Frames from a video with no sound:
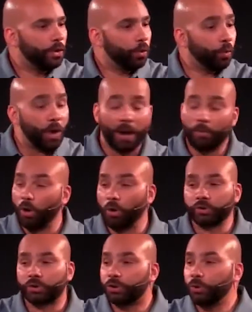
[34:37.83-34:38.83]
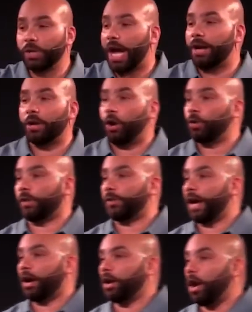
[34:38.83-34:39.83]
Rebels do not know that
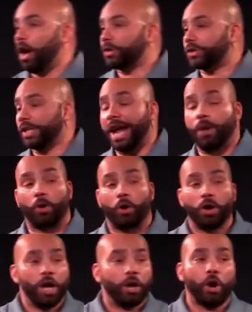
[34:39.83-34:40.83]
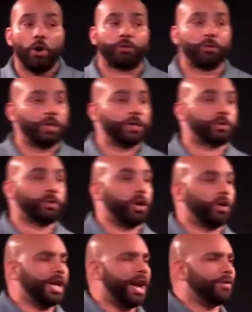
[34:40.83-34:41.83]
they are lost. And I will go through this. We
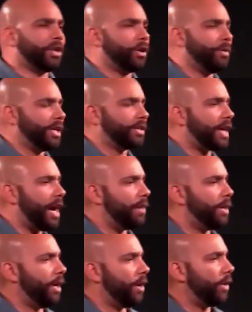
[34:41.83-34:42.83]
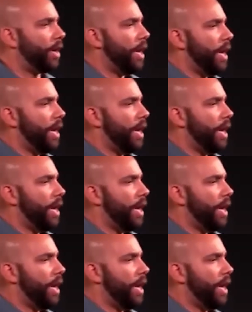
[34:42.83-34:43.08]
only have a little bit of time here.